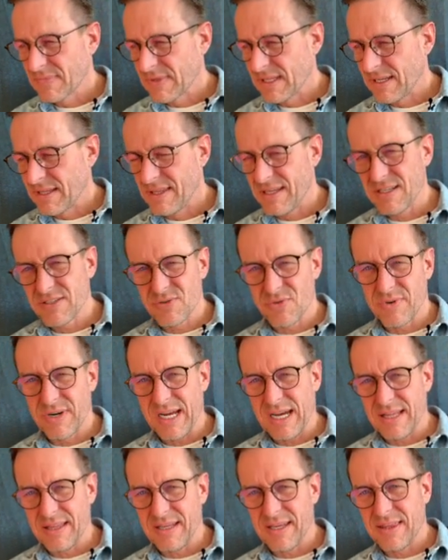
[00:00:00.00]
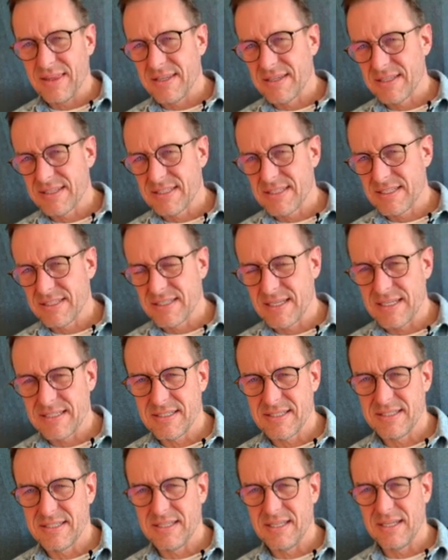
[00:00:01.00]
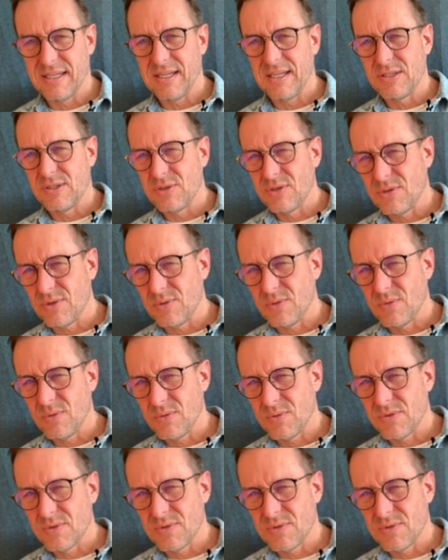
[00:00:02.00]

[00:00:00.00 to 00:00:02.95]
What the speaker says: there's rarely the necessity to